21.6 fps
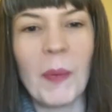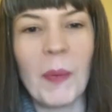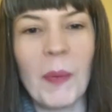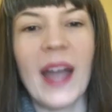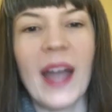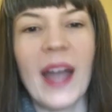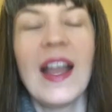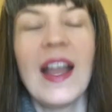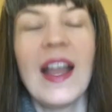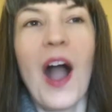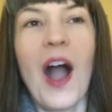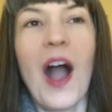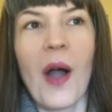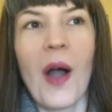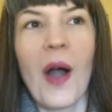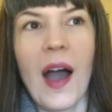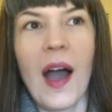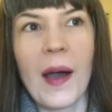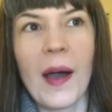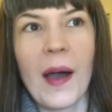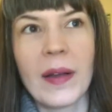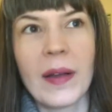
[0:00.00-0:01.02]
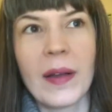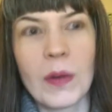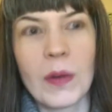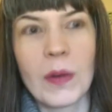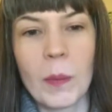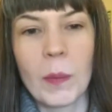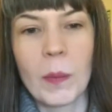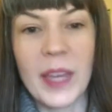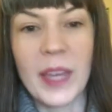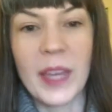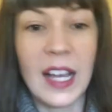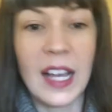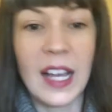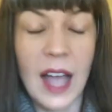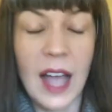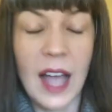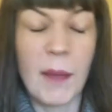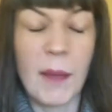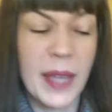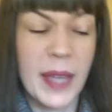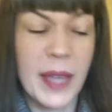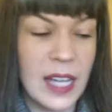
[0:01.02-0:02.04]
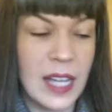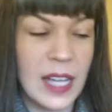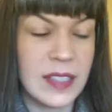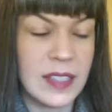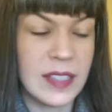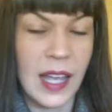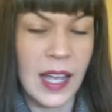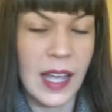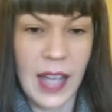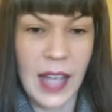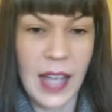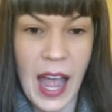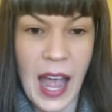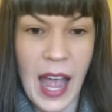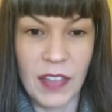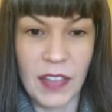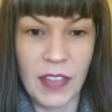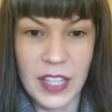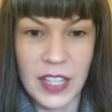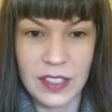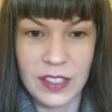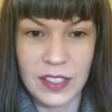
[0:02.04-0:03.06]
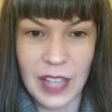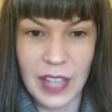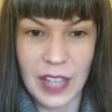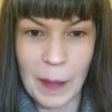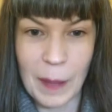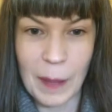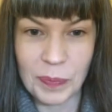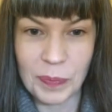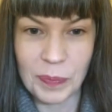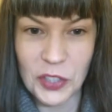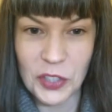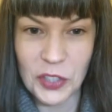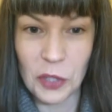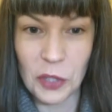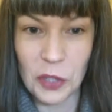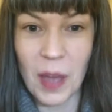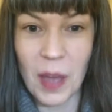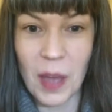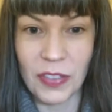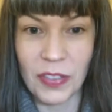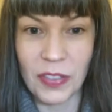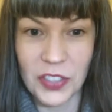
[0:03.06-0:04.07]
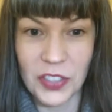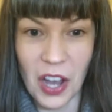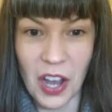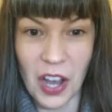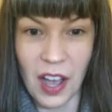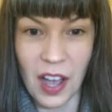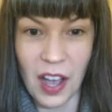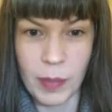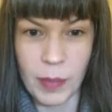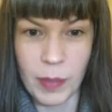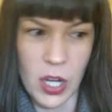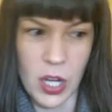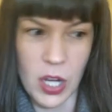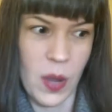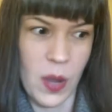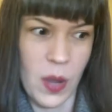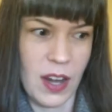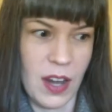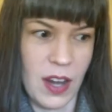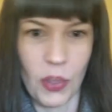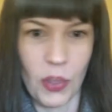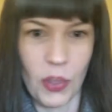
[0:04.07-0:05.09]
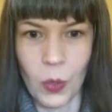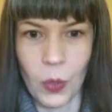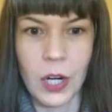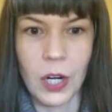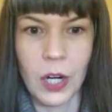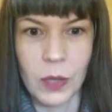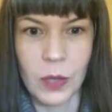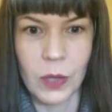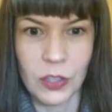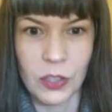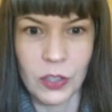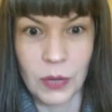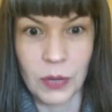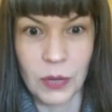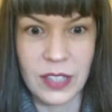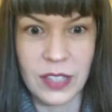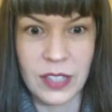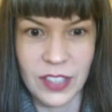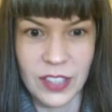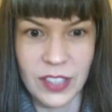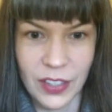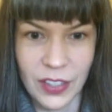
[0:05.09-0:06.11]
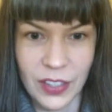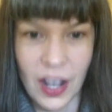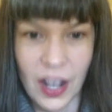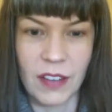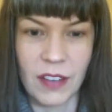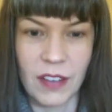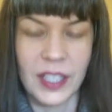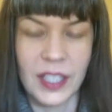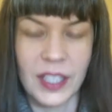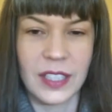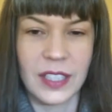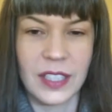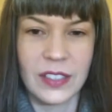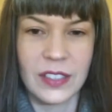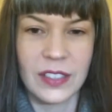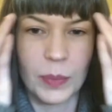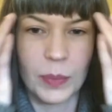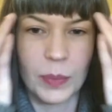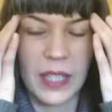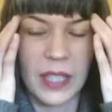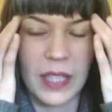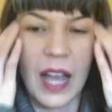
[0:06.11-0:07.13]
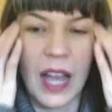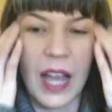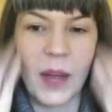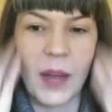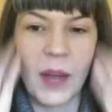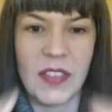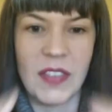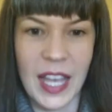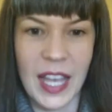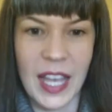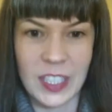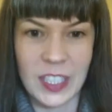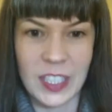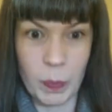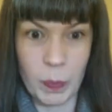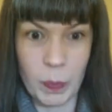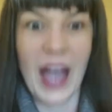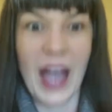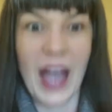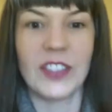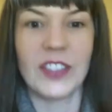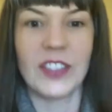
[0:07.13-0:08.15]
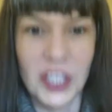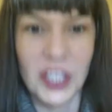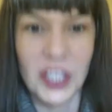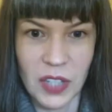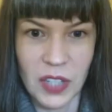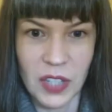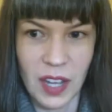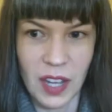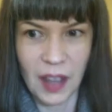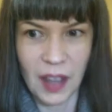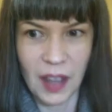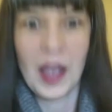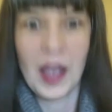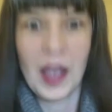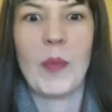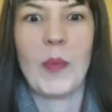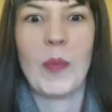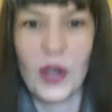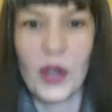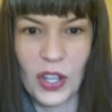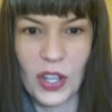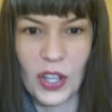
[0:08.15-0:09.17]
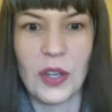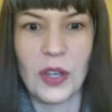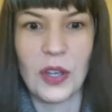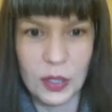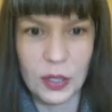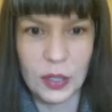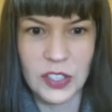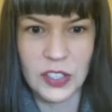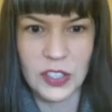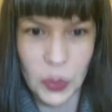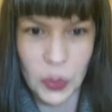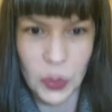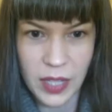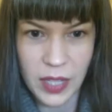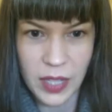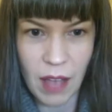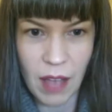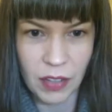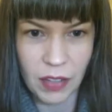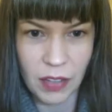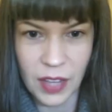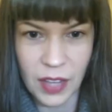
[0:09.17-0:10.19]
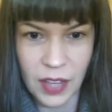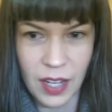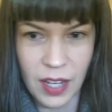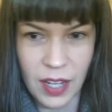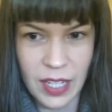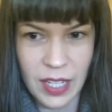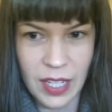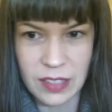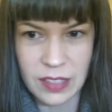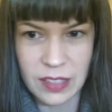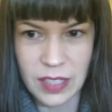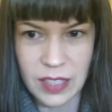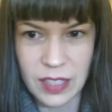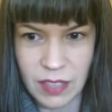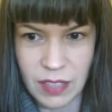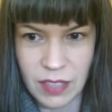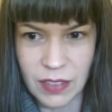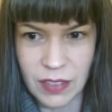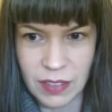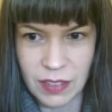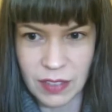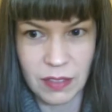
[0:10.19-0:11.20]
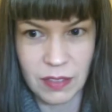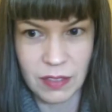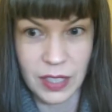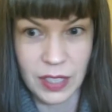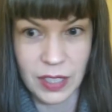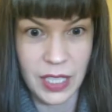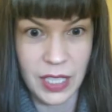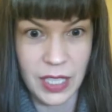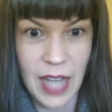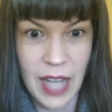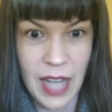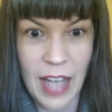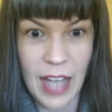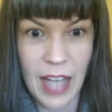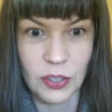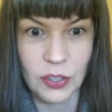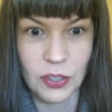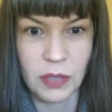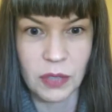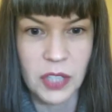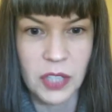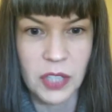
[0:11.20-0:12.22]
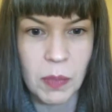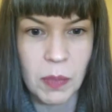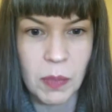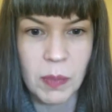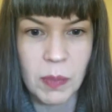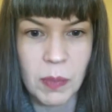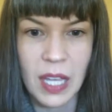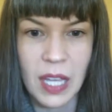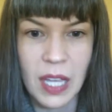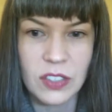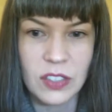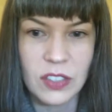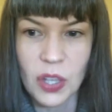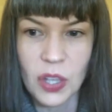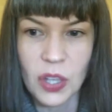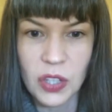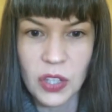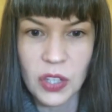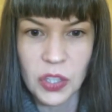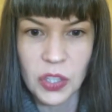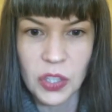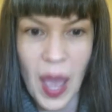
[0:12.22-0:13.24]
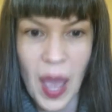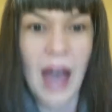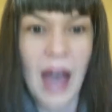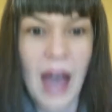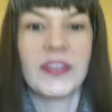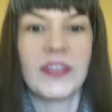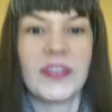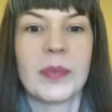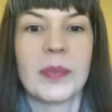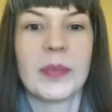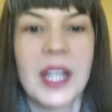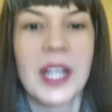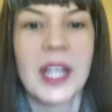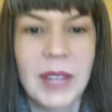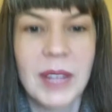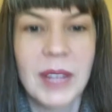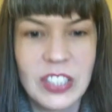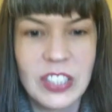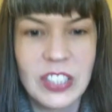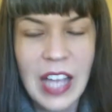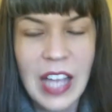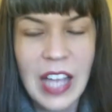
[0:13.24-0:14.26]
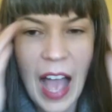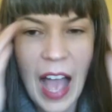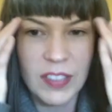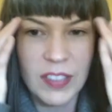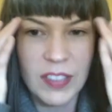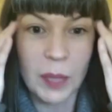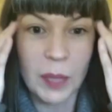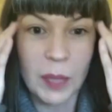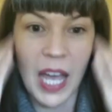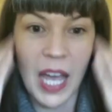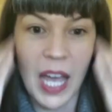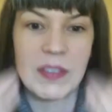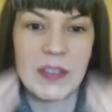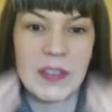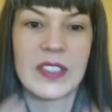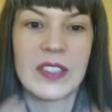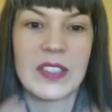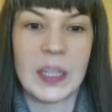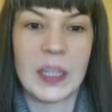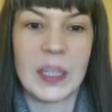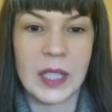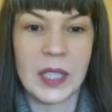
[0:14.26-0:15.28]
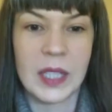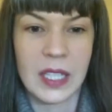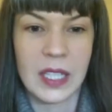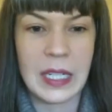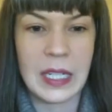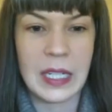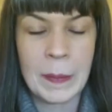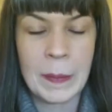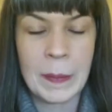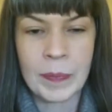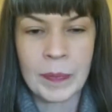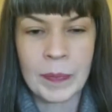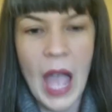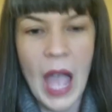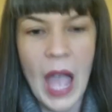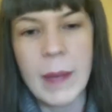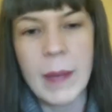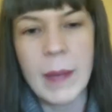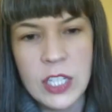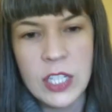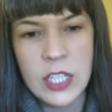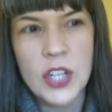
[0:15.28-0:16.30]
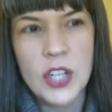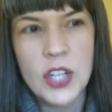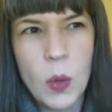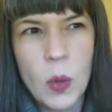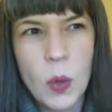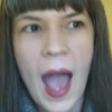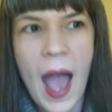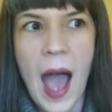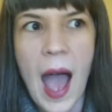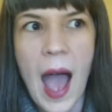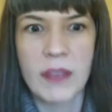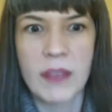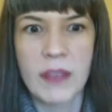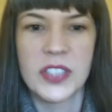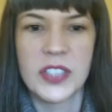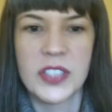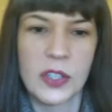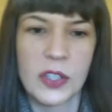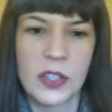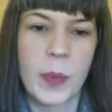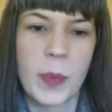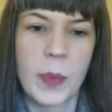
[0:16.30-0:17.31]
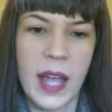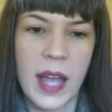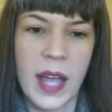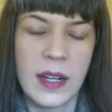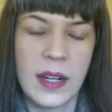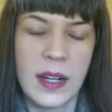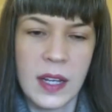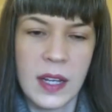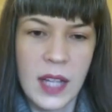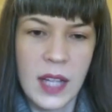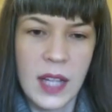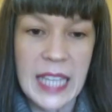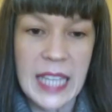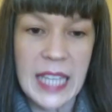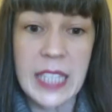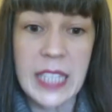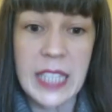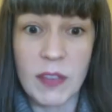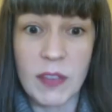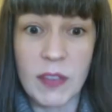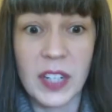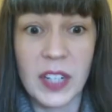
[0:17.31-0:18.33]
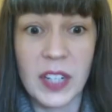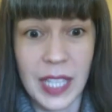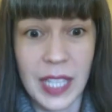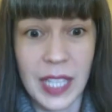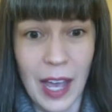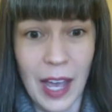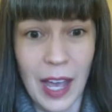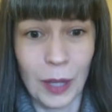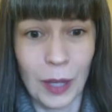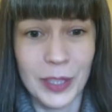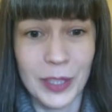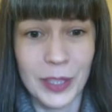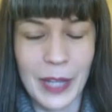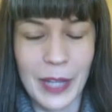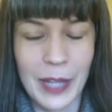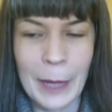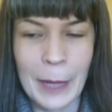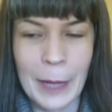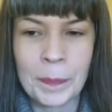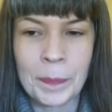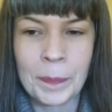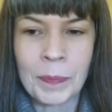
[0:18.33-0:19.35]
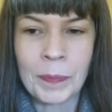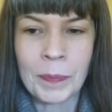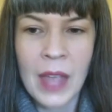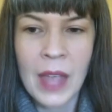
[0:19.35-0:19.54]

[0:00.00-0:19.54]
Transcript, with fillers: But uh, because, because I had this um, two month job, you know, and the work world runs on coffee, let's just put it that way. They expect you to produce to a level that isn't even really natural for human beings. So you have to pretty much have some kind of a stimulant. I mean, you don't have to, but it definitely helps, right?